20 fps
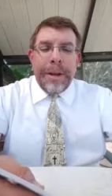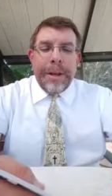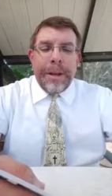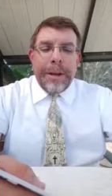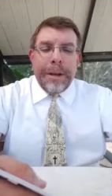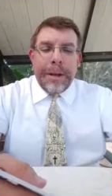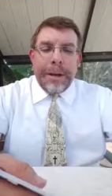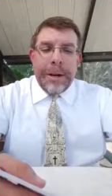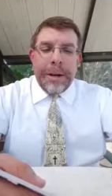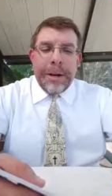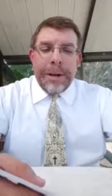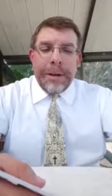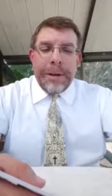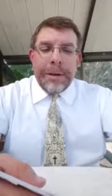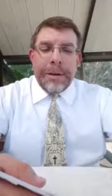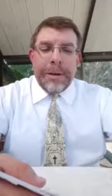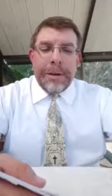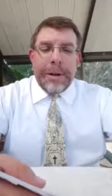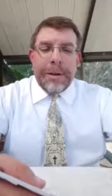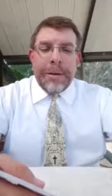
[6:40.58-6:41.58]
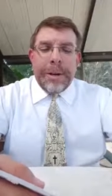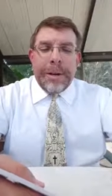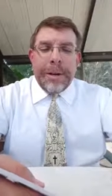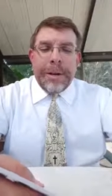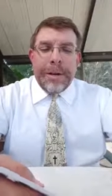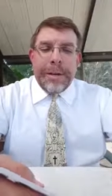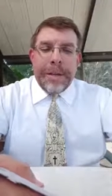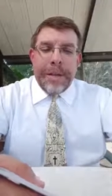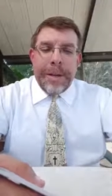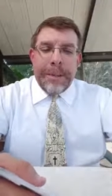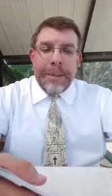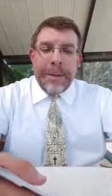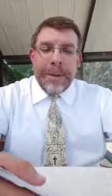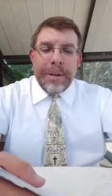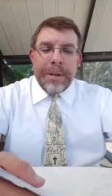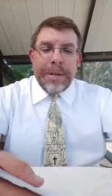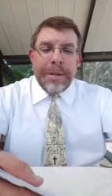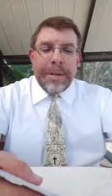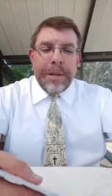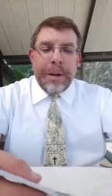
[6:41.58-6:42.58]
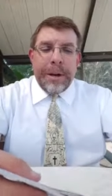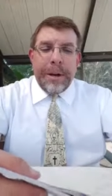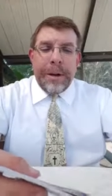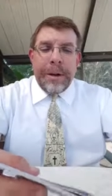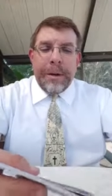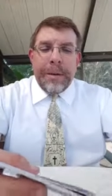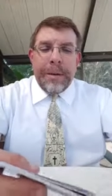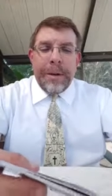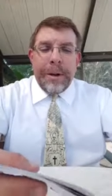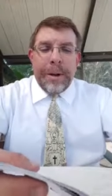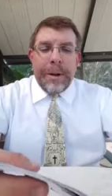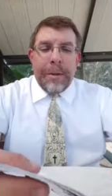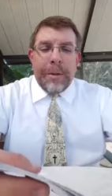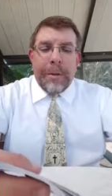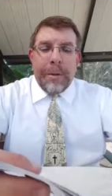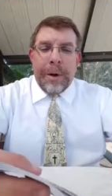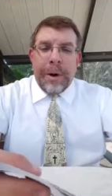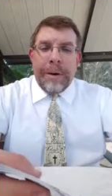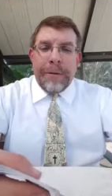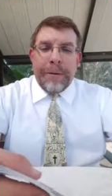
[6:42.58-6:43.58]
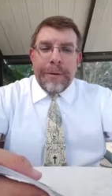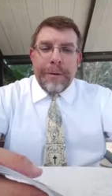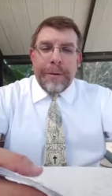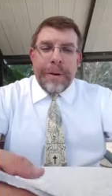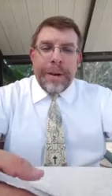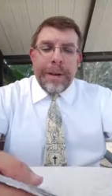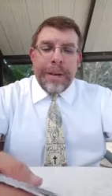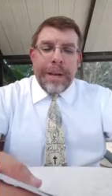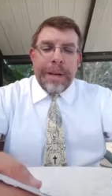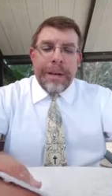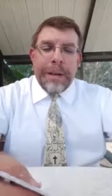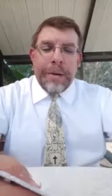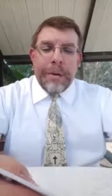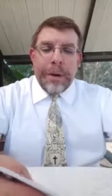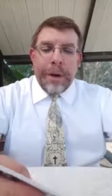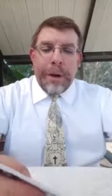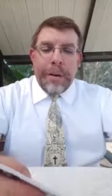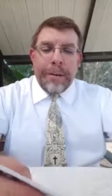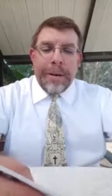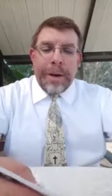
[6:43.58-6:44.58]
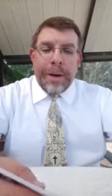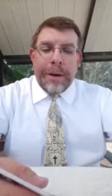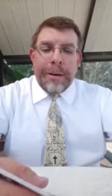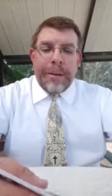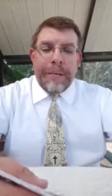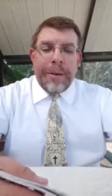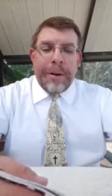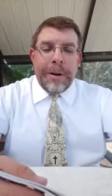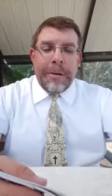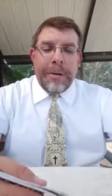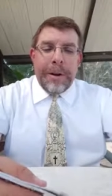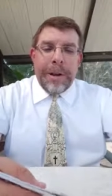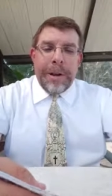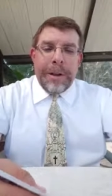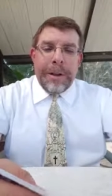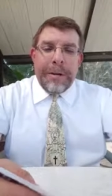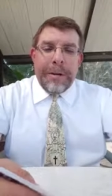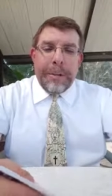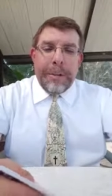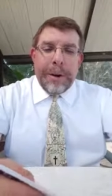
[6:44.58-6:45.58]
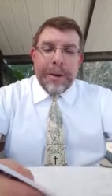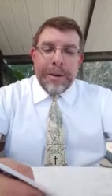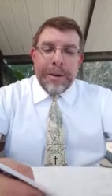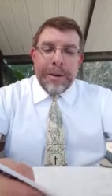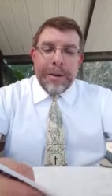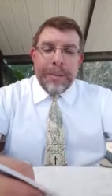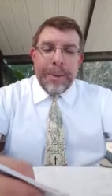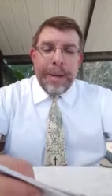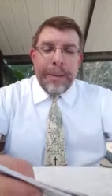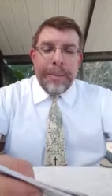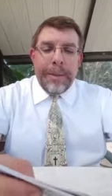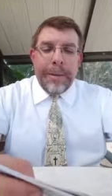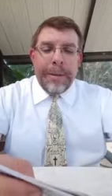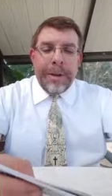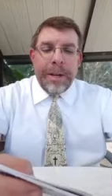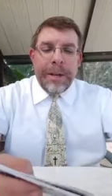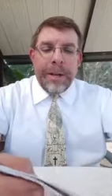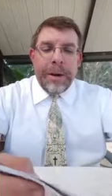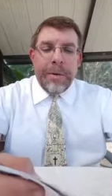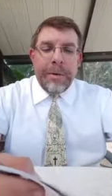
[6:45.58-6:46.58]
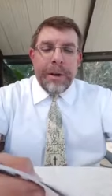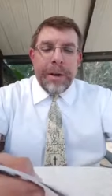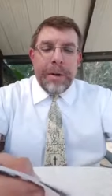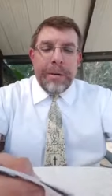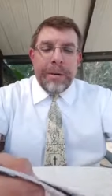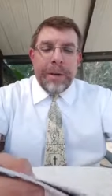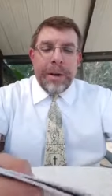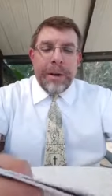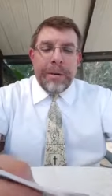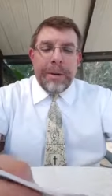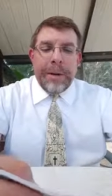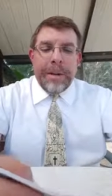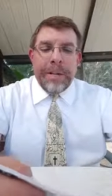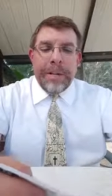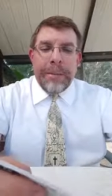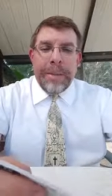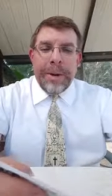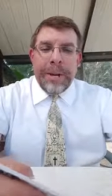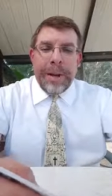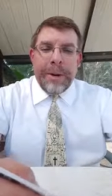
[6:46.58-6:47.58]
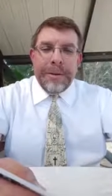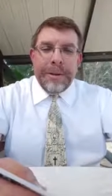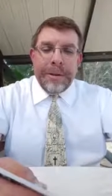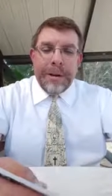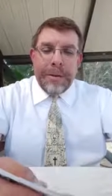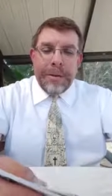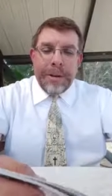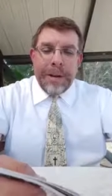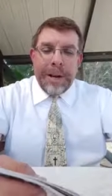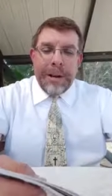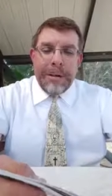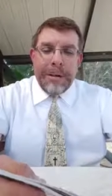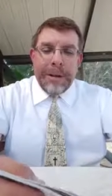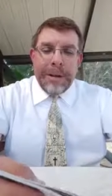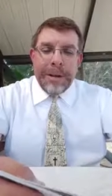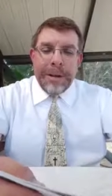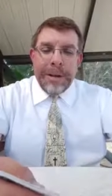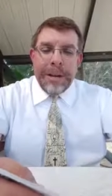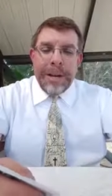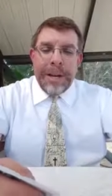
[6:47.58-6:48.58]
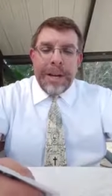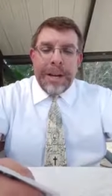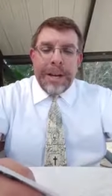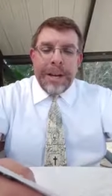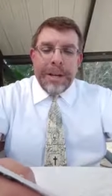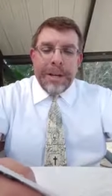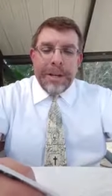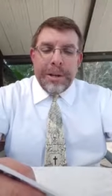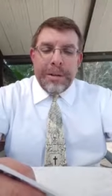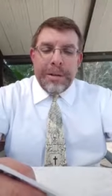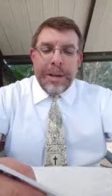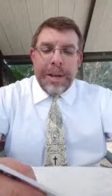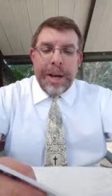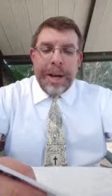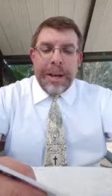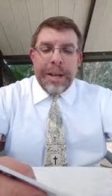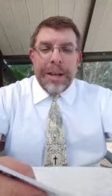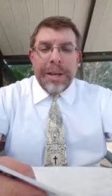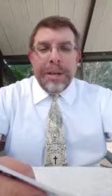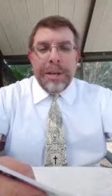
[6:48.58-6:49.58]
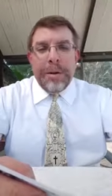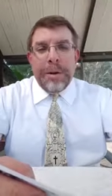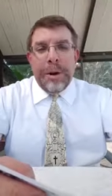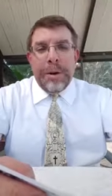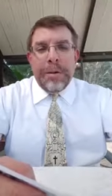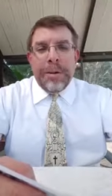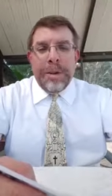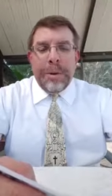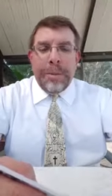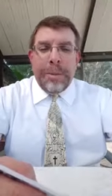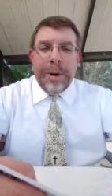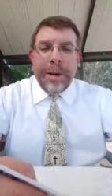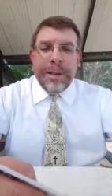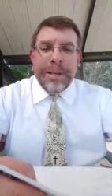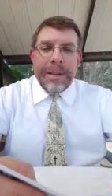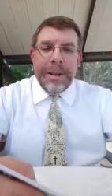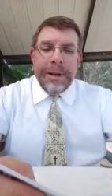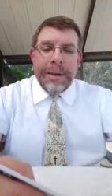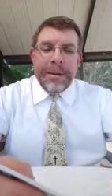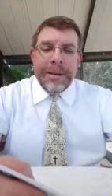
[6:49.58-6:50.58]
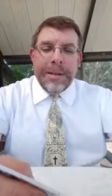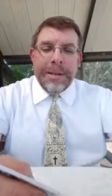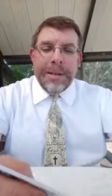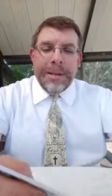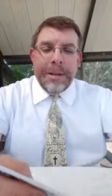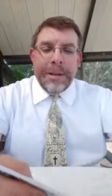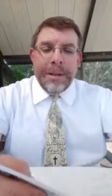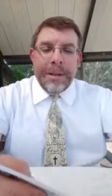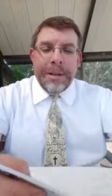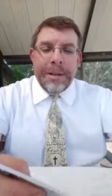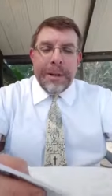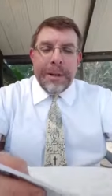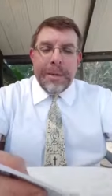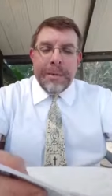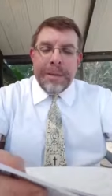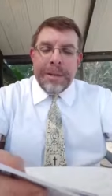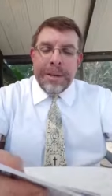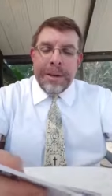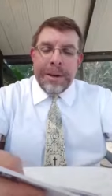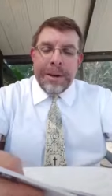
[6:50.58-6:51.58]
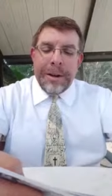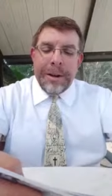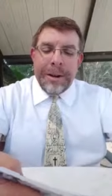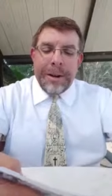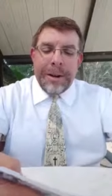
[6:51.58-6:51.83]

the darkest, deepest, uh, wherever, then don't go there. If you don't want to live among those people, then don't go there. Let somebody else go there and, and do that, and then you go someplace else. And don't, uh,